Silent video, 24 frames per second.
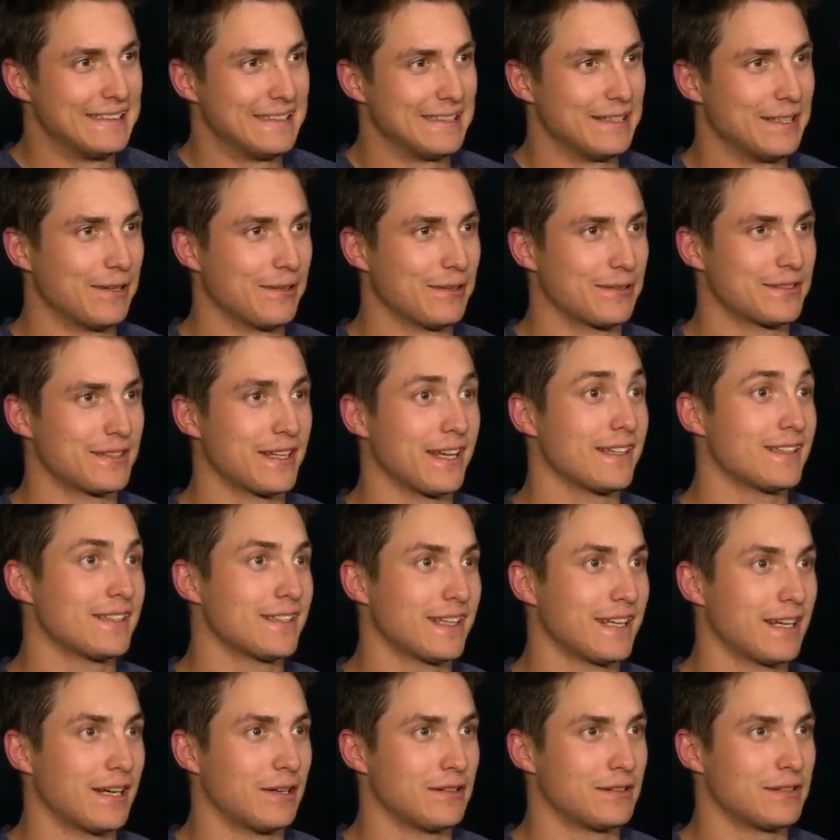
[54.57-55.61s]
you know, it was nice to
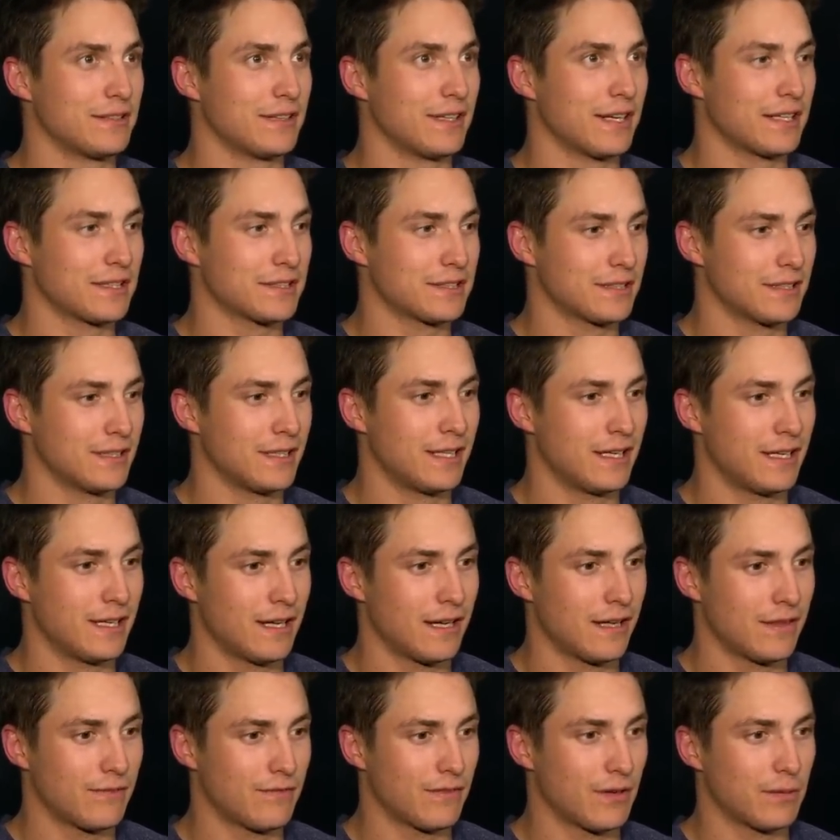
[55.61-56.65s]
get out there. It actually
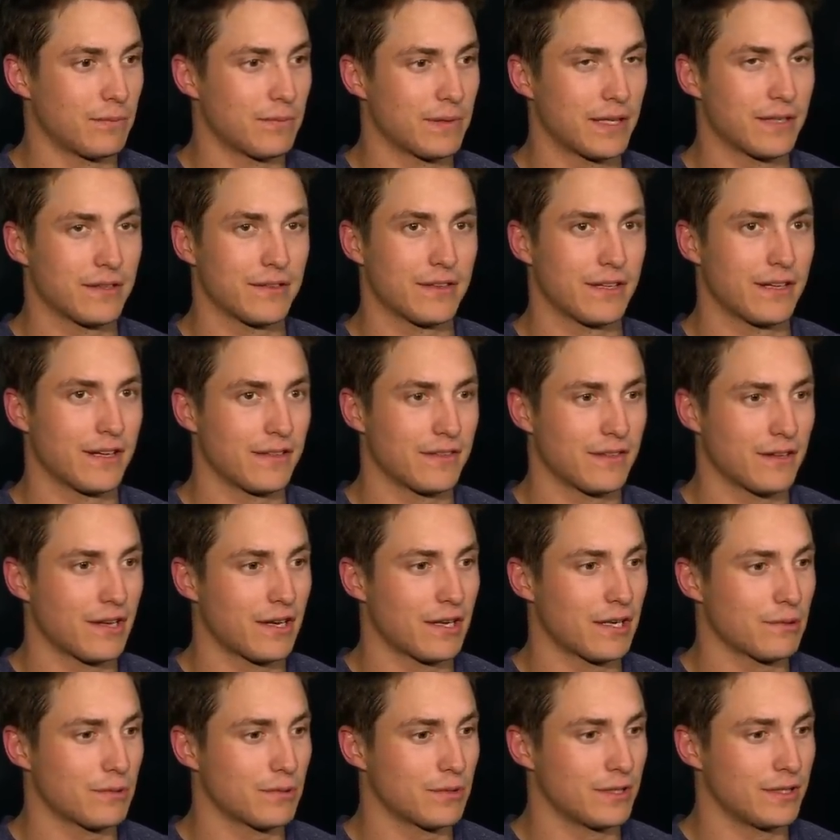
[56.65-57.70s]
felt better than I
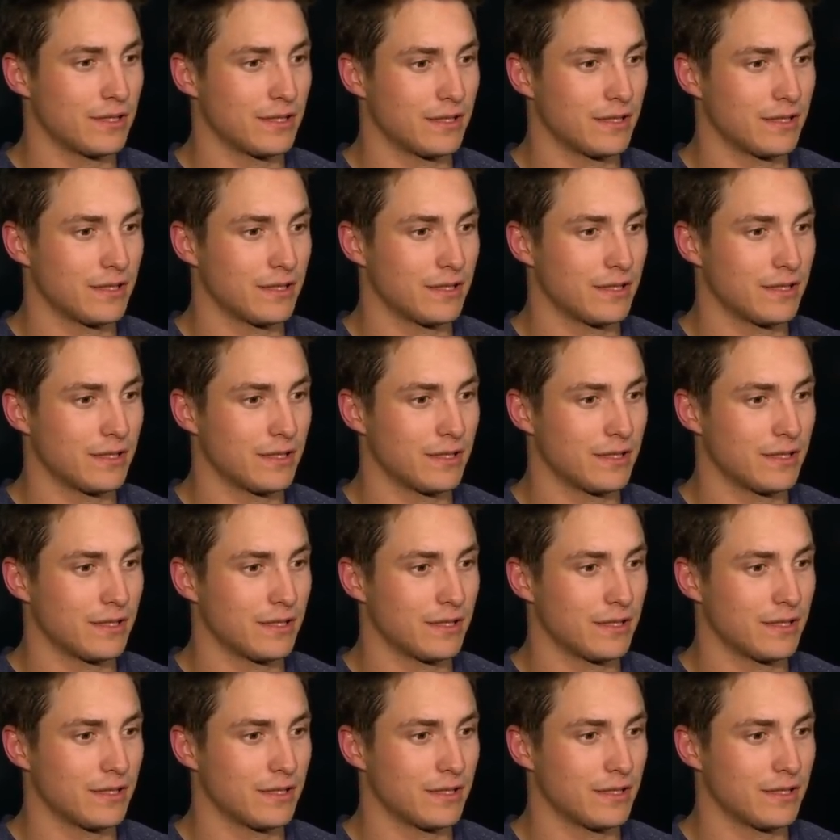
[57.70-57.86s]
thought I would,